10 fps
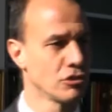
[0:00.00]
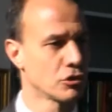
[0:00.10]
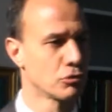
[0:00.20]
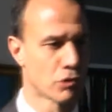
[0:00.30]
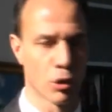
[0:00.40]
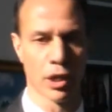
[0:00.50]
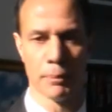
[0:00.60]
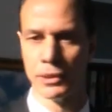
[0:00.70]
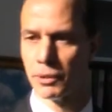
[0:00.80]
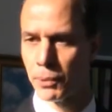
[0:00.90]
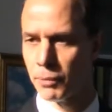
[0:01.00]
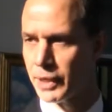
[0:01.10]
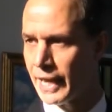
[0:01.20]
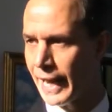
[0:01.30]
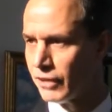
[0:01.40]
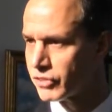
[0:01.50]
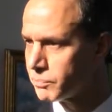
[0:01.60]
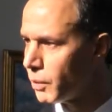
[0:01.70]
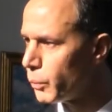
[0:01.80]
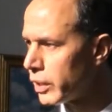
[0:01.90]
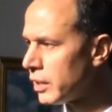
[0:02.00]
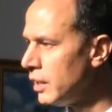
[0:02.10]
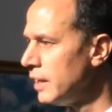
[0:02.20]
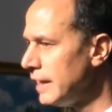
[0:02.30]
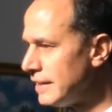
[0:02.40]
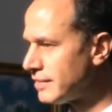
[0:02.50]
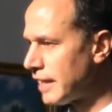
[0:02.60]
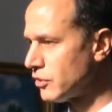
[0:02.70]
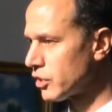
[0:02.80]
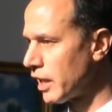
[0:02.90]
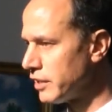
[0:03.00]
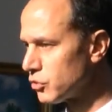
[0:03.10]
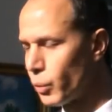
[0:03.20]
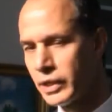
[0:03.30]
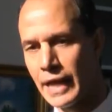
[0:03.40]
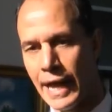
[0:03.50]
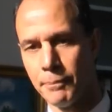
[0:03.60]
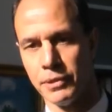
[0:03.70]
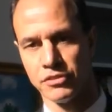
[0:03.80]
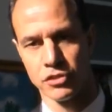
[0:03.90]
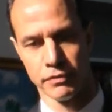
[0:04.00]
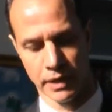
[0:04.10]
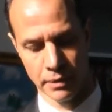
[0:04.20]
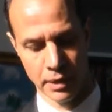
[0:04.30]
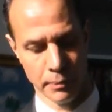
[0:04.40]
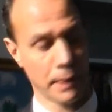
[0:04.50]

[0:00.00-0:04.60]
is to break the cycle of homelessness. For more information on the nonprofit,